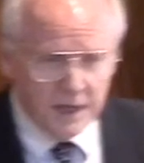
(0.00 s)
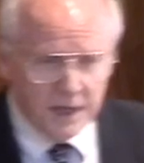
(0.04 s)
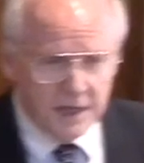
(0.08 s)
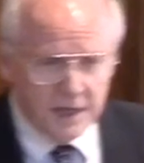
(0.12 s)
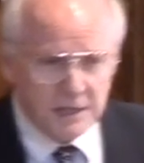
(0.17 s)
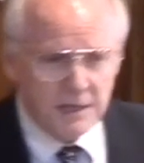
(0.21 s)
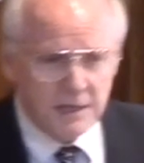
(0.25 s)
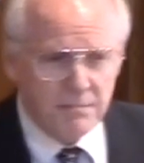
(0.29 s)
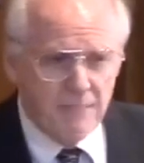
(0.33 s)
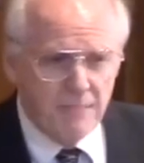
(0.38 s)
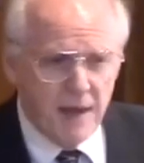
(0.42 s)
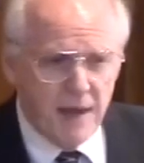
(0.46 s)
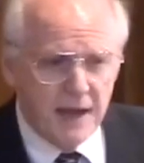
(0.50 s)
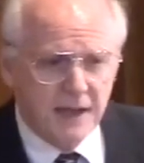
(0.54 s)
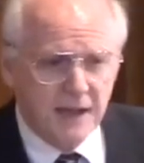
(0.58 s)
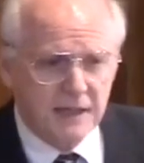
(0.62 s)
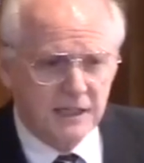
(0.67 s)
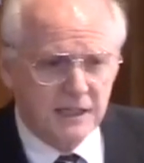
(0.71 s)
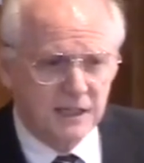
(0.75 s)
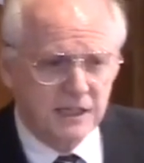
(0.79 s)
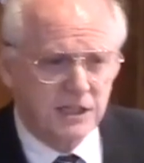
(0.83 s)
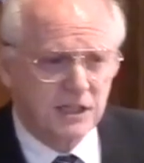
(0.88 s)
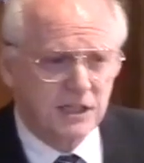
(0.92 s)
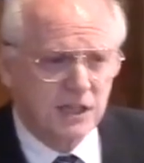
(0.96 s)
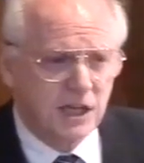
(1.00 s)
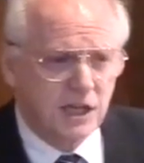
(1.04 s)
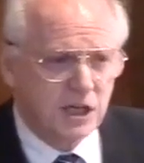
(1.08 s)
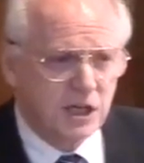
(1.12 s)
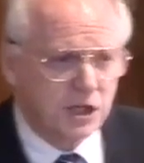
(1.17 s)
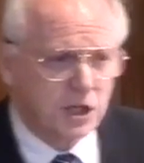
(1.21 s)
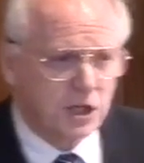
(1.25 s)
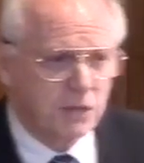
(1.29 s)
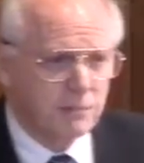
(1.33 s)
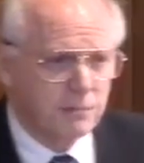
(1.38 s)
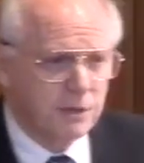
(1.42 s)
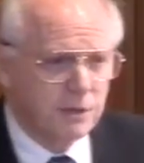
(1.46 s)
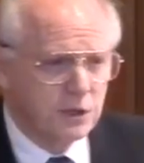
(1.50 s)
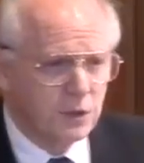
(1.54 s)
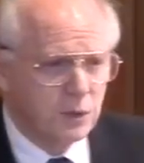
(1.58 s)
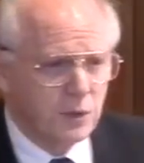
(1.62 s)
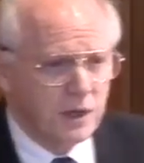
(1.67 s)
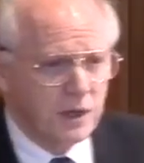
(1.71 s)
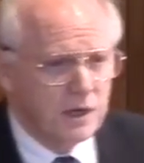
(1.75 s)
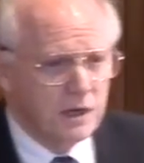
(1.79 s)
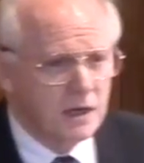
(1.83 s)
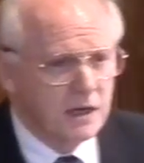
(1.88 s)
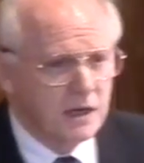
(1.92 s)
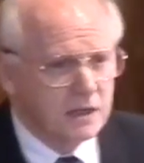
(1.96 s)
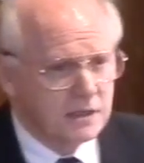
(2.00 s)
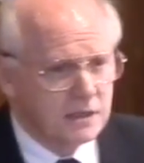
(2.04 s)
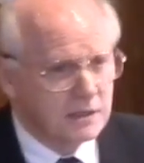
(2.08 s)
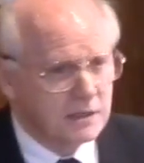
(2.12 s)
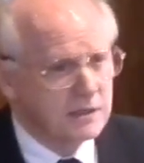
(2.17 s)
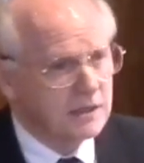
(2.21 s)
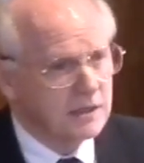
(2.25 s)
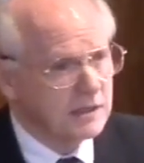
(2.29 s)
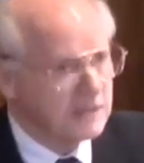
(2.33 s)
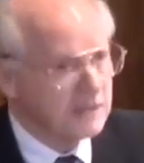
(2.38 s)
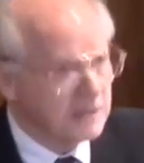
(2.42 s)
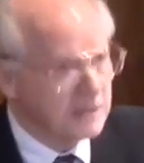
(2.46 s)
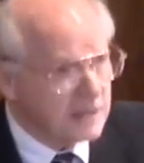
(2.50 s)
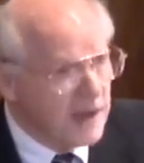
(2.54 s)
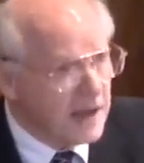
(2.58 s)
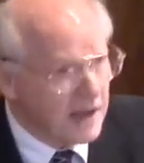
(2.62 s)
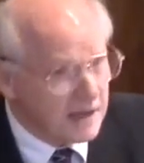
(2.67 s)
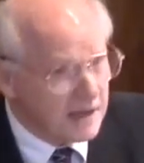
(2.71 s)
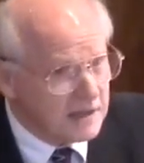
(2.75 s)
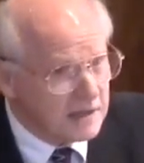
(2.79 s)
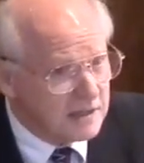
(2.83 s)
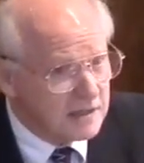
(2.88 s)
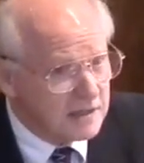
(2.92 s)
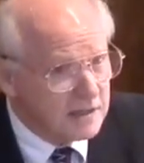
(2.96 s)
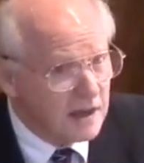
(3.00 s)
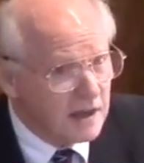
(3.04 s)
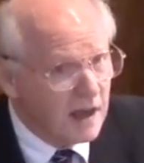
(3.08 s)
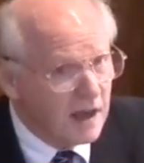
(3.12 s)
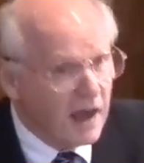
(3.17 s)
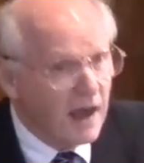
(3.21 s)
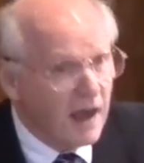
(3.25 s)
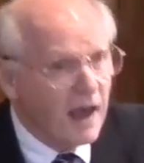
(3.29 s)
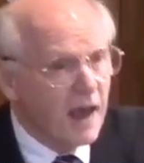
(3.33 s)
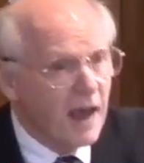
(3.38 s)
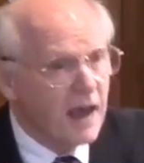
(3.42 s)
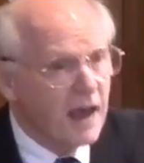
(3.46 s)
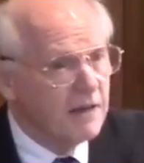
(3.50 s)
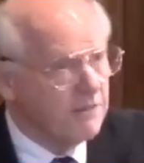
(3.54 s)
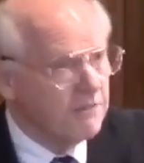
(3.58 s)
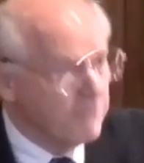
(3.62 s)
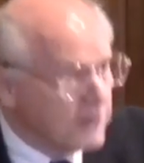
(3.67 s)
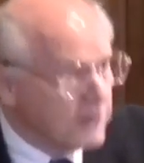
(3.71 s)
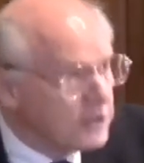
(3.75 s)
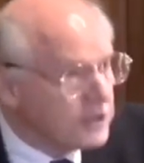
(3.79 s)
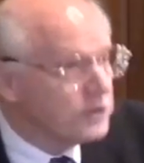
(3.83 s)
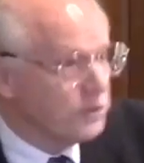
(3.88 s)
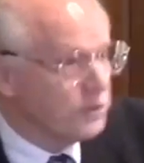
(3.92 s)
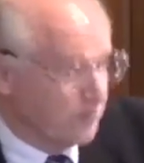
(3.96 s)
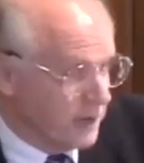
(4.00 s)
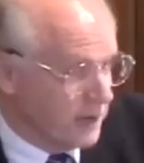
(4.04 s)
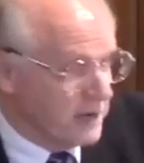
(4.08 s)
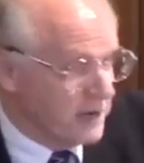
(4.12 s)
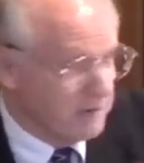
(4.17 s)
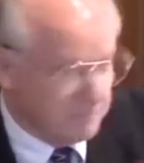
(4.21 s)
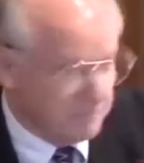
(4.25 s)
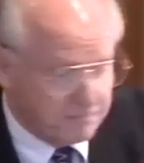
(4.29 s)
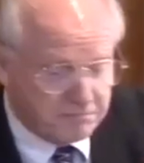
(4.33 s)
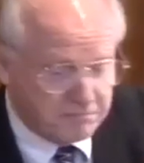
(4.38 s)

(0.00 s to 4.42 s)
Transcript: to make a distinction between success and victory.